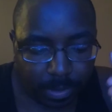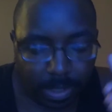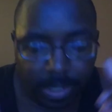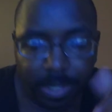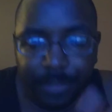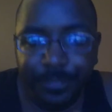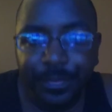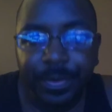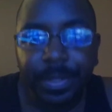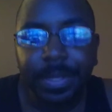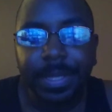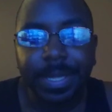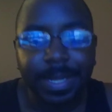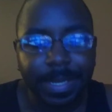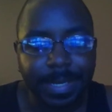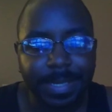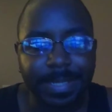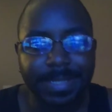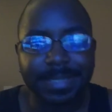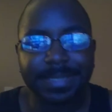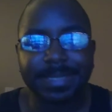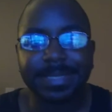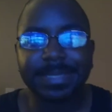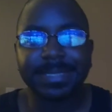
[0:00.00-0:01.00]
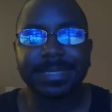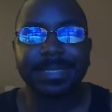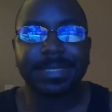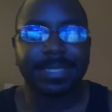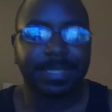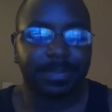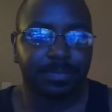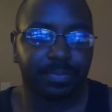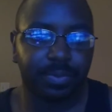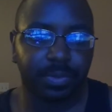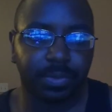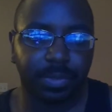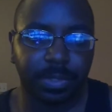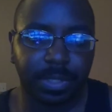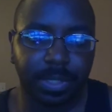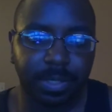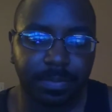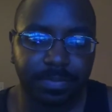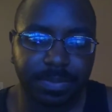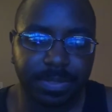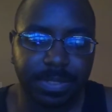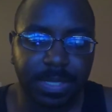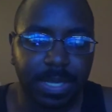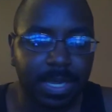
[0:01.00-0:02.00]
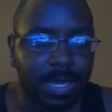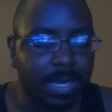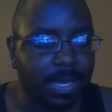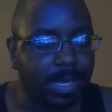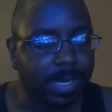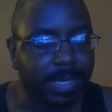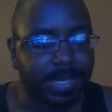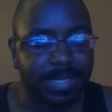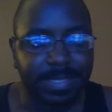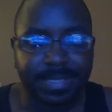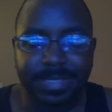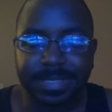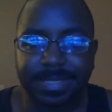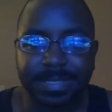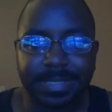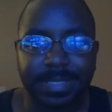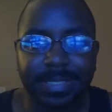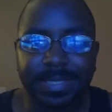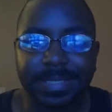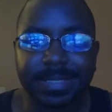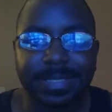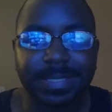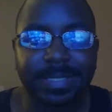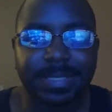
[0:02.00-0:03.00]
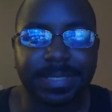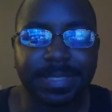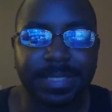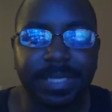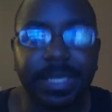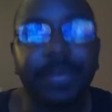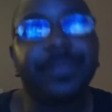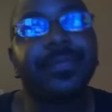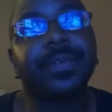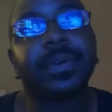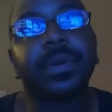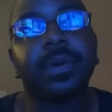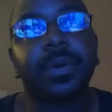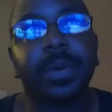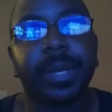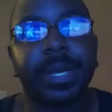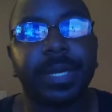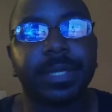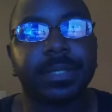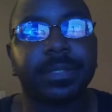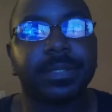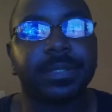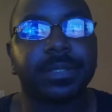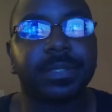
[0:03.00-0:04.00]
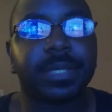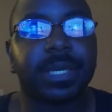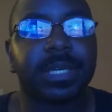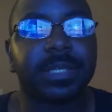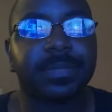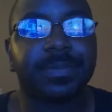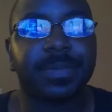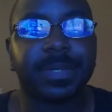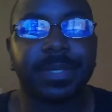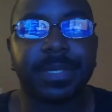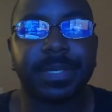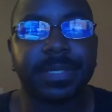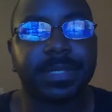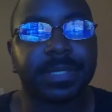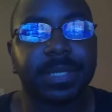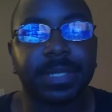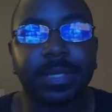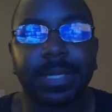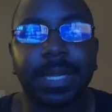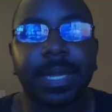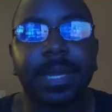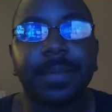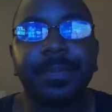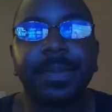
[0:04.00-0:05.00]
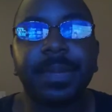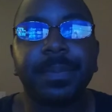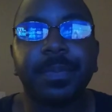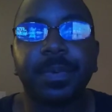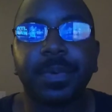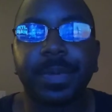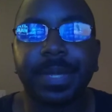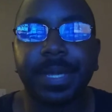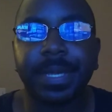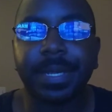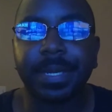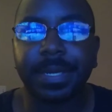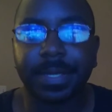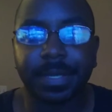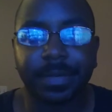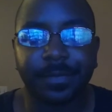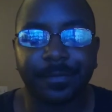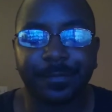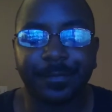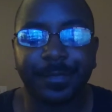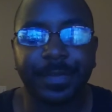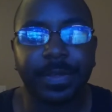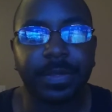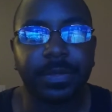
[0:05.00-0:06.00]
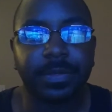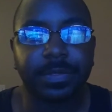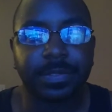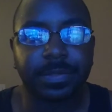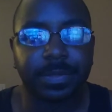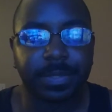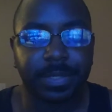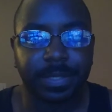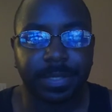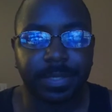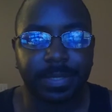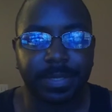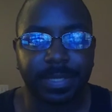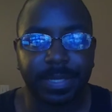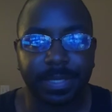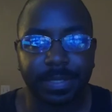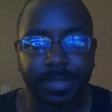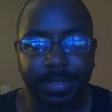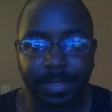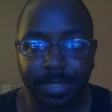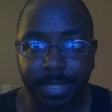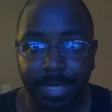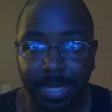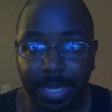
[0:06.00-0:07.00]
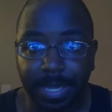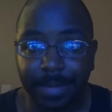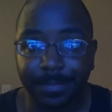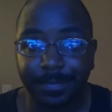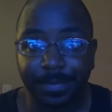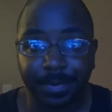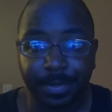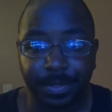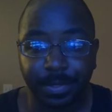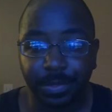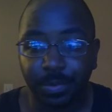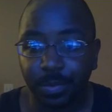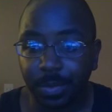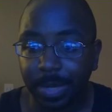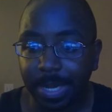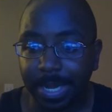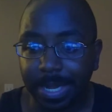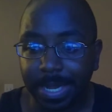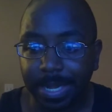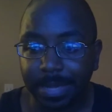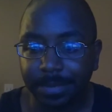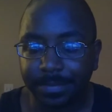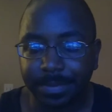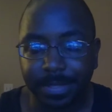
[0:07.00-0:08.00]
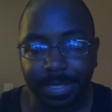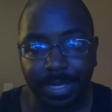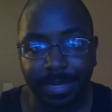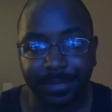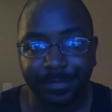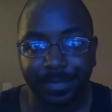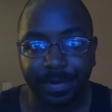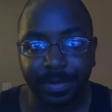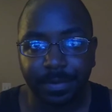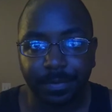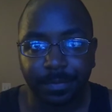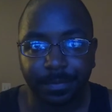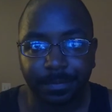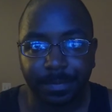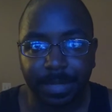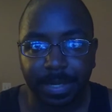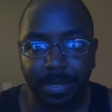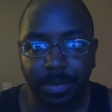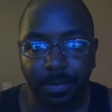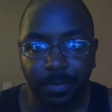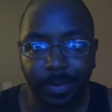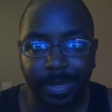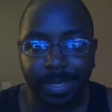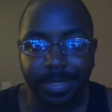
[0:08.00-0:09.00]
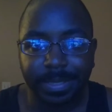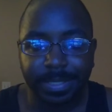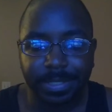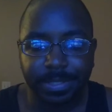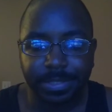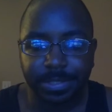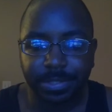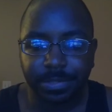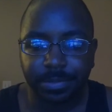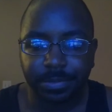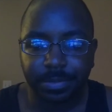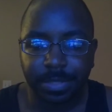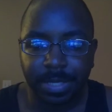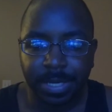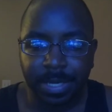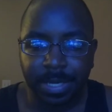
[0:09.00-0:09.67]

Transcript: feel like assisted pull-ups is it's a difficult exercise because a lot of people get it confused. They think the heavier you have, the heavier amount of weight that you